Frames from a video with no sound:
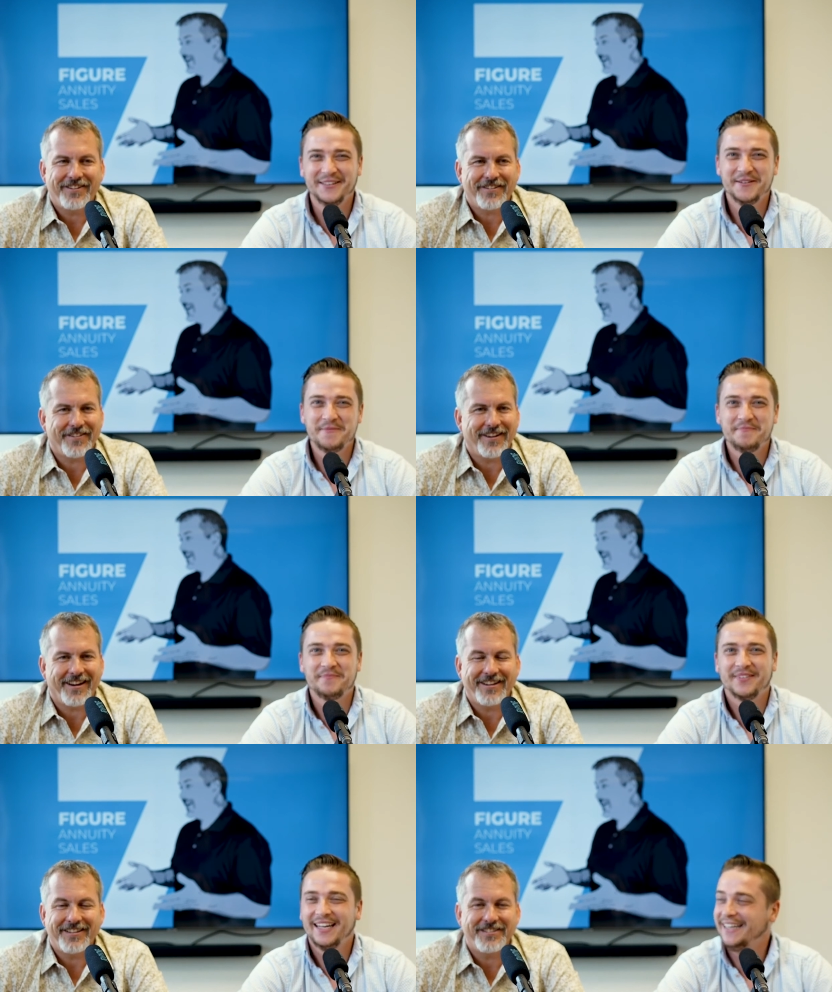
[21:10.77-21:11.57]
Speaker 1: You're
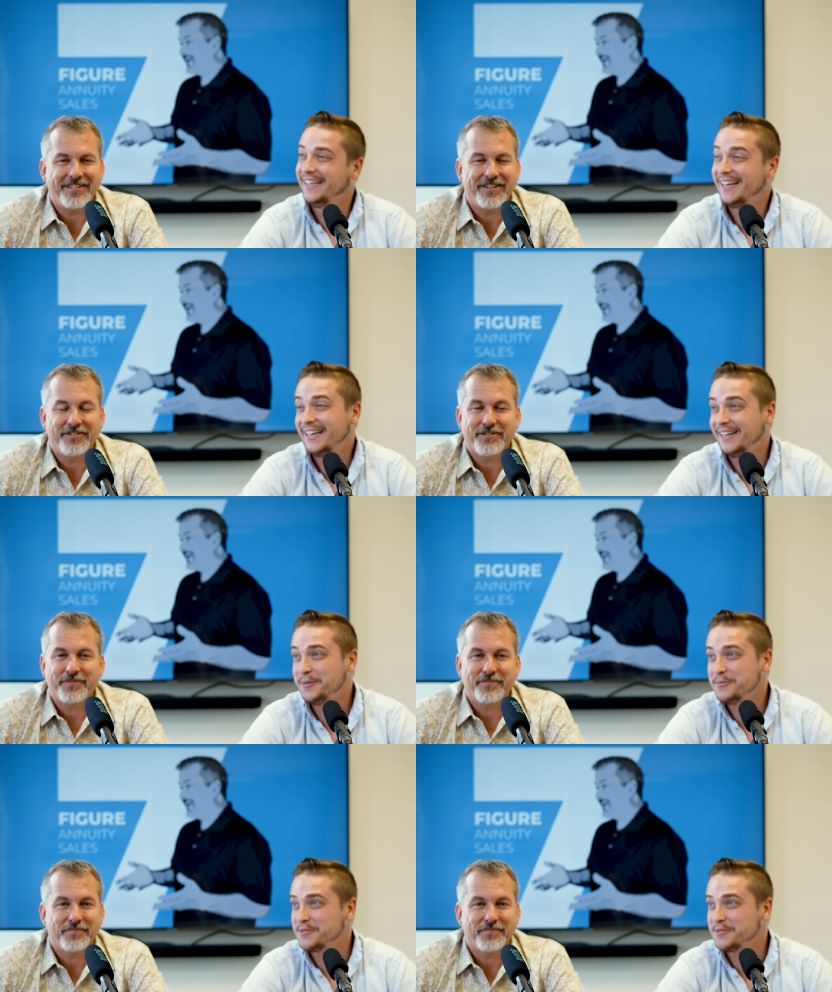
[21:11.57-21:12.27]
right. And yes. then it helps